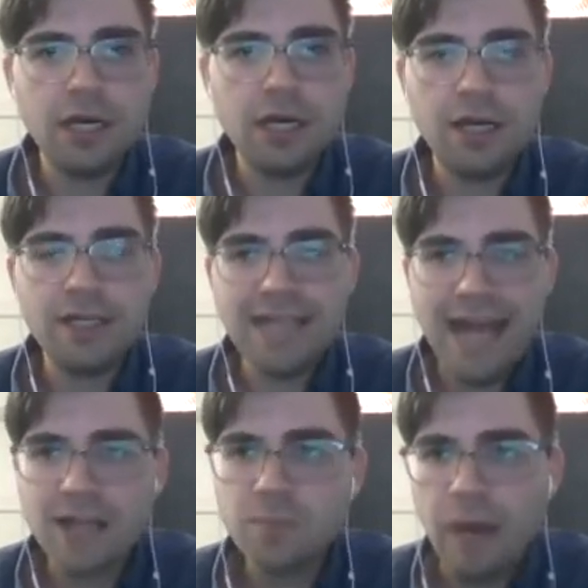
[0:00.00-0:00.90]
Uh,
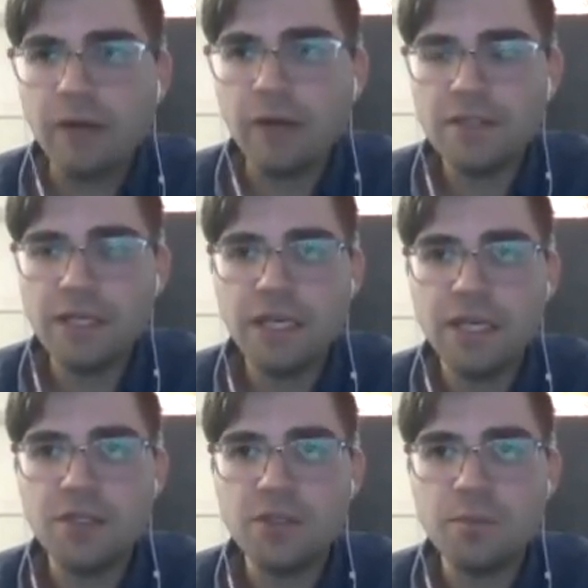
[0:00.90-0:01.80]
tax policy
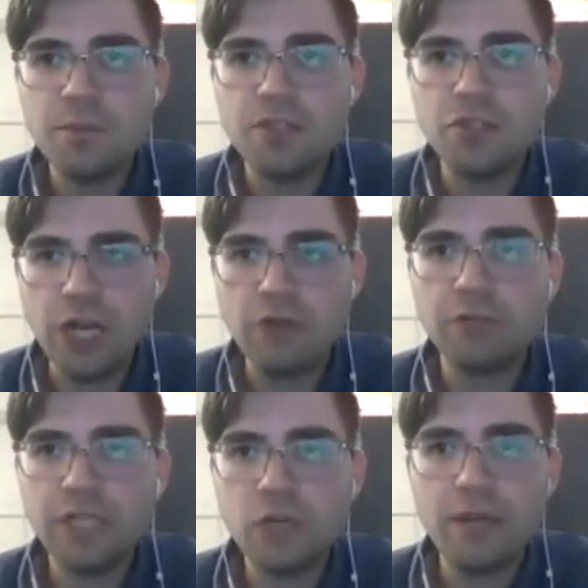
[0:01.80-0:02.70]
is is
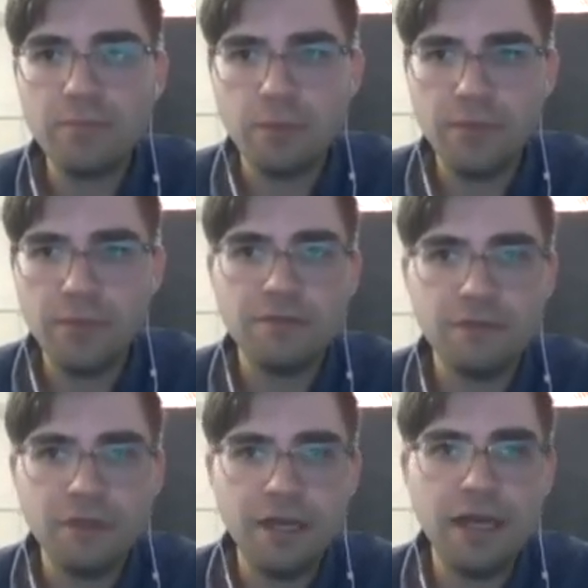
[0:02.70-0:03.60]
generally quite permissive uh,